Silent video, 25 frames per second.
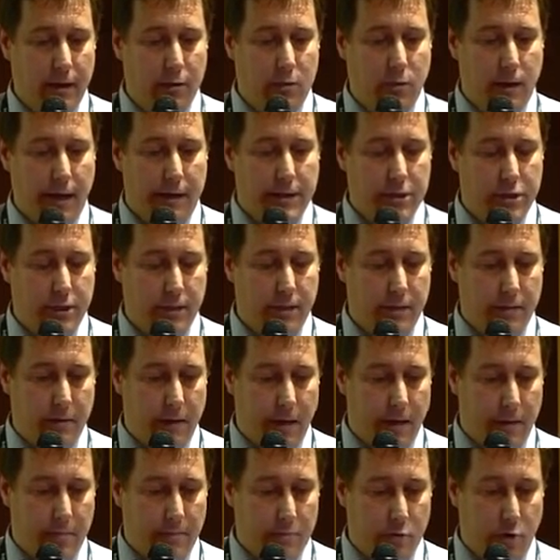who actually
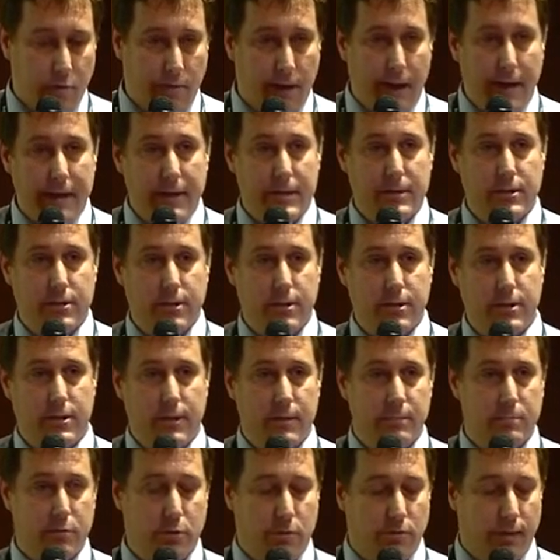provide a
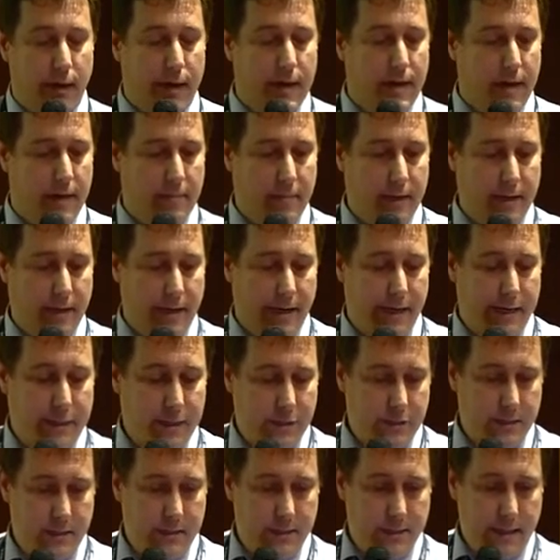system, provide
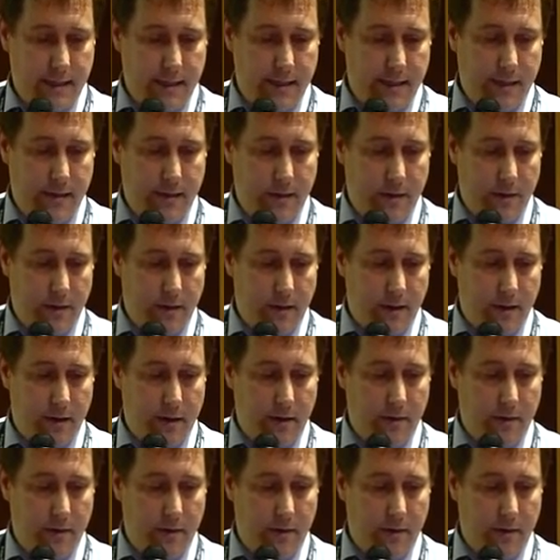applications, and then